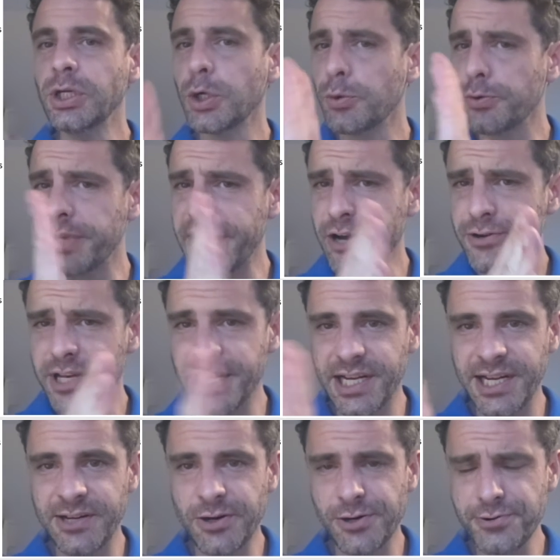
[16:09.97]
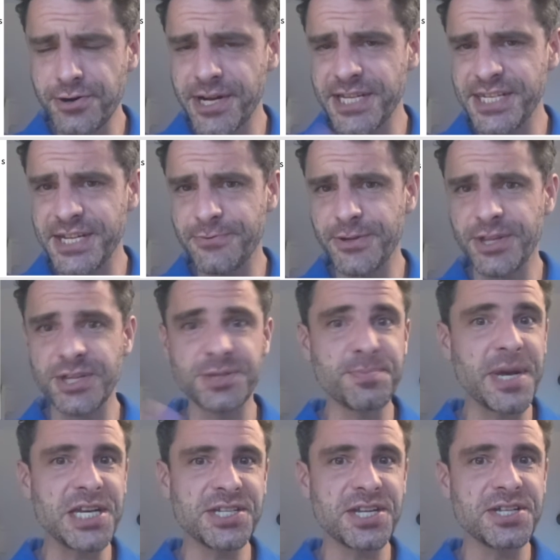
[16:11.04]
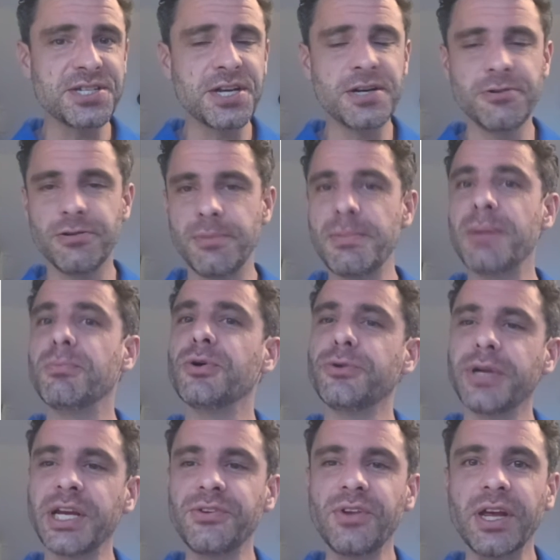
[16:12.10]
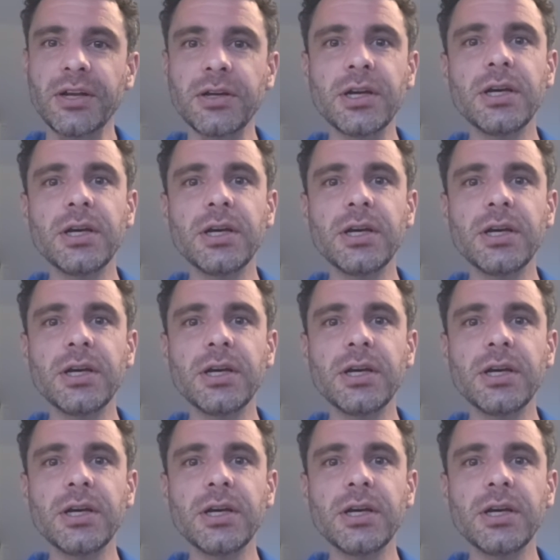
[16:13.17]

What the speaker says: without getting all crazy with the spaces. Remember what I said.